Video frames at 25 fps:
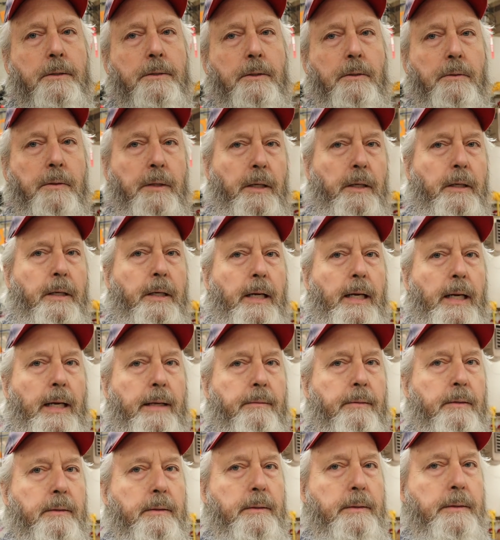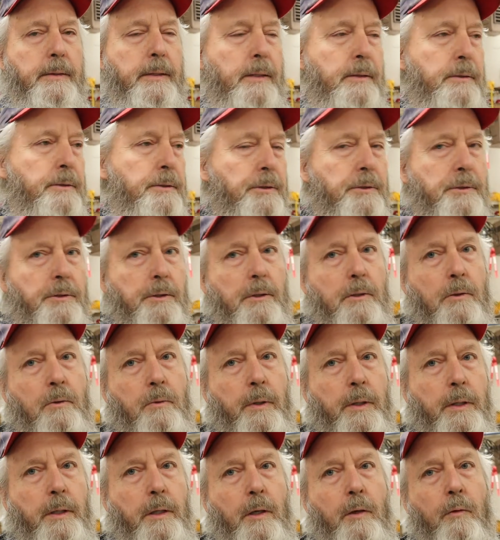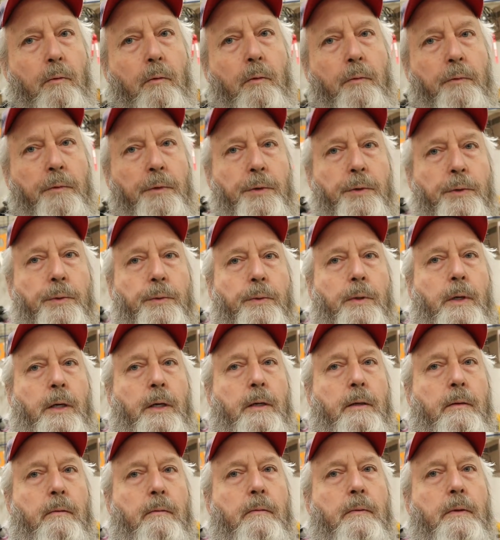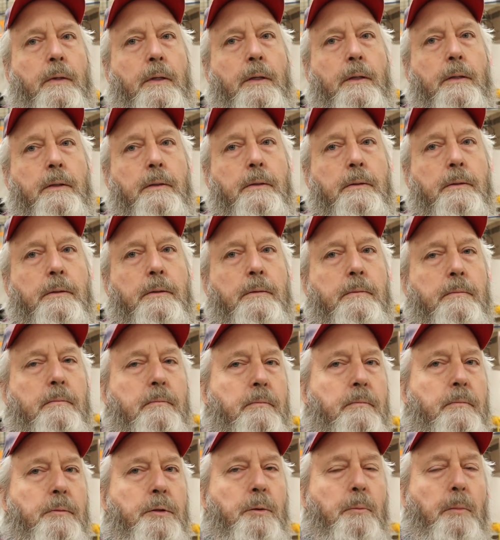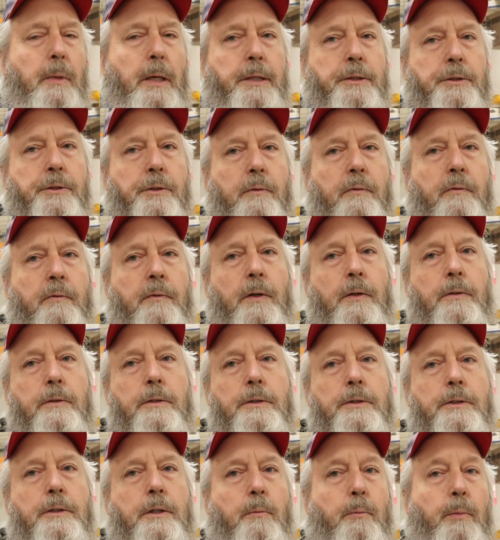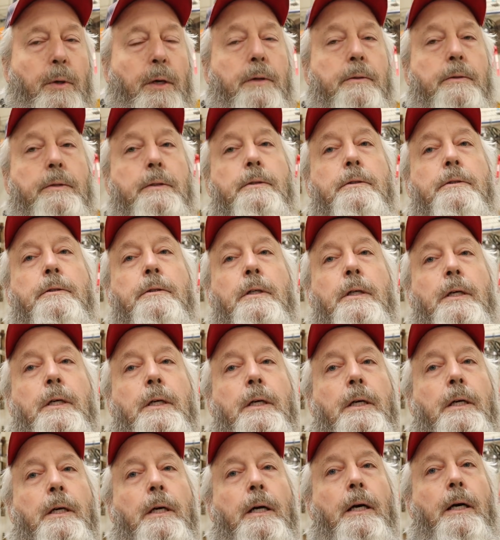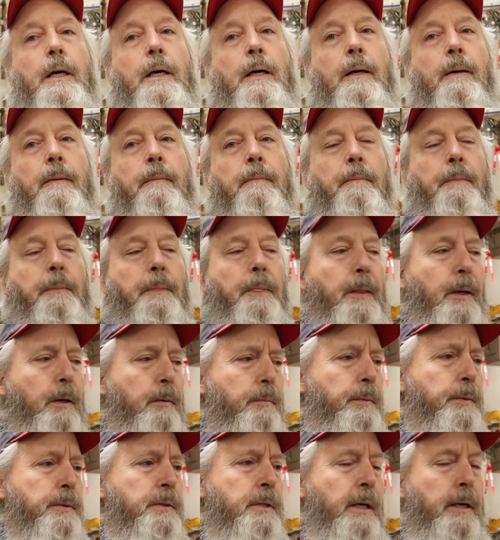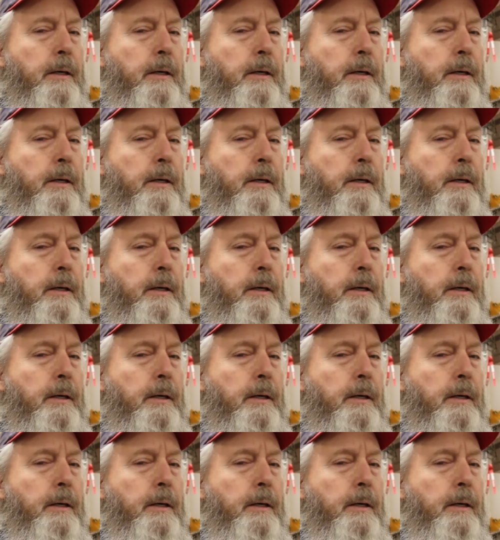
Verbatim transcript: So there you have it. There's just a quick overview of your major furnace components. Hope this